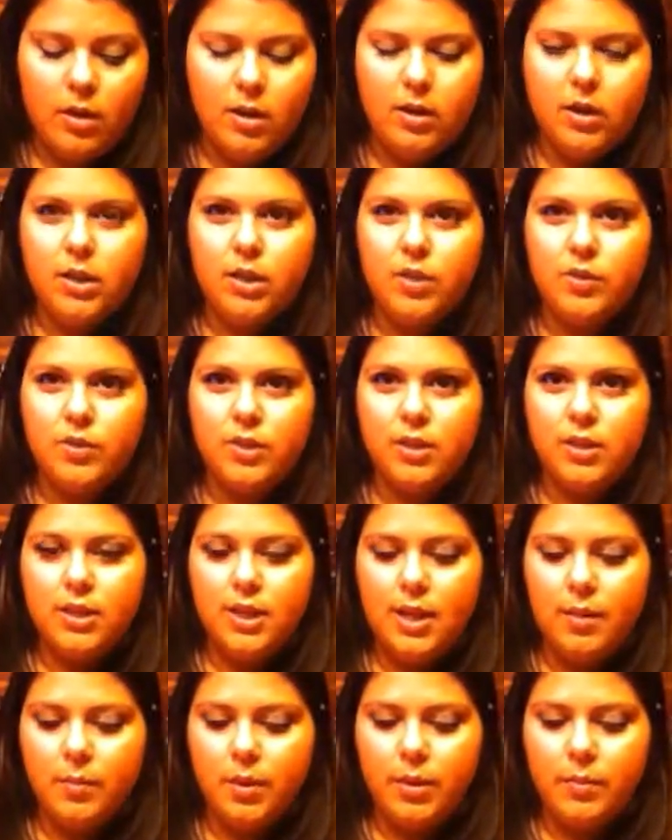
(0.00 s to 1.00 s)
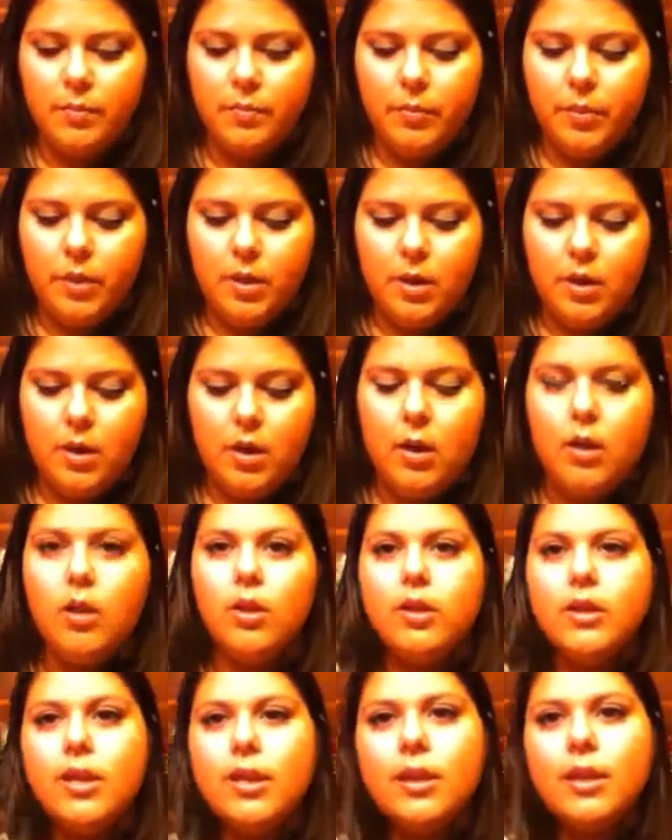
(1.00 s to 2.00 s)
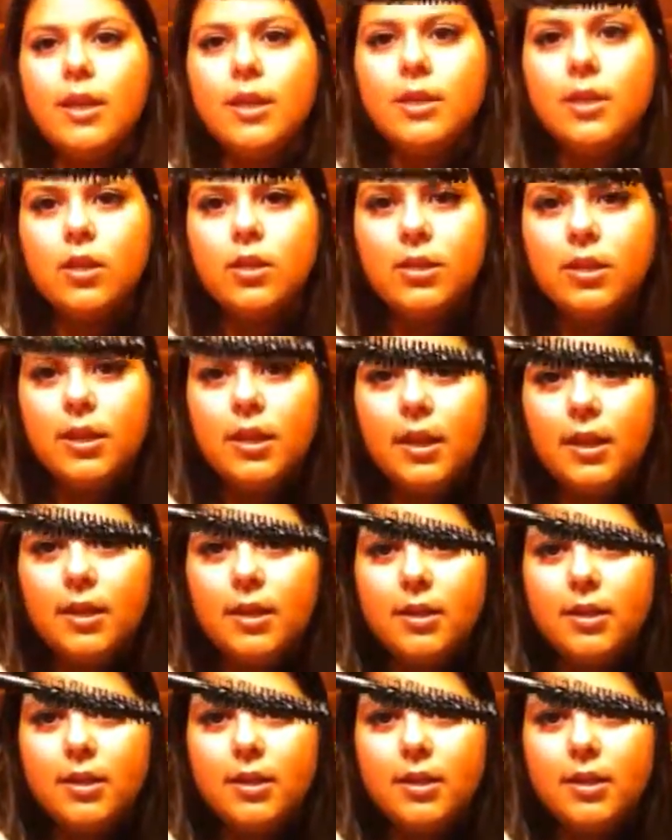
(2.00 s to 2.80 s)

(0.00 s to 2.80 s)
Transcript: Didn't use it today, but looks like this. It looks like the